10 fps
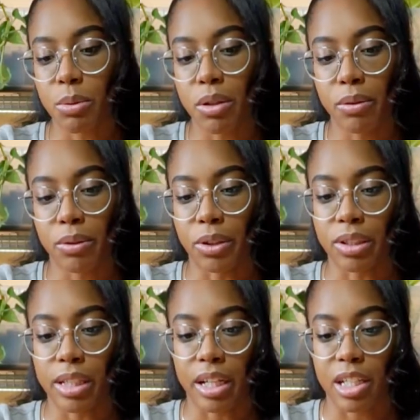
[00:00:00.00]
one
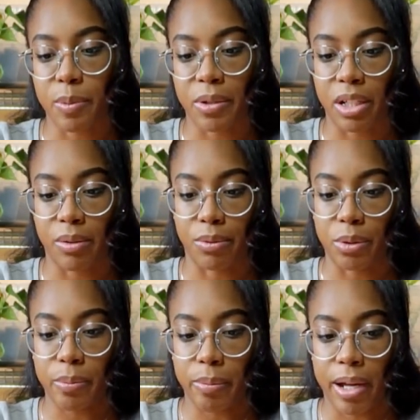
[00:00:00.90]
looks like it's pretty
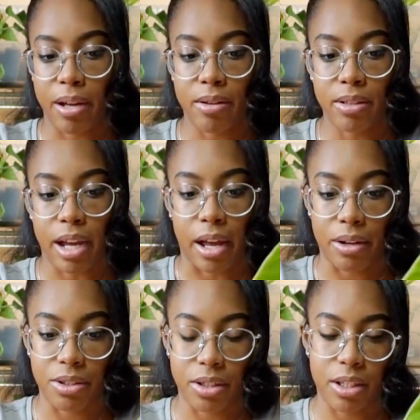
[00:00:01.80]
root bound
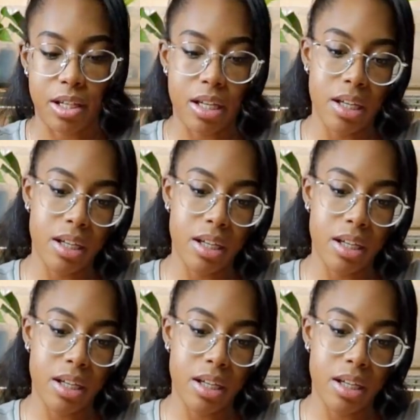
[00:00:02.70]
actually.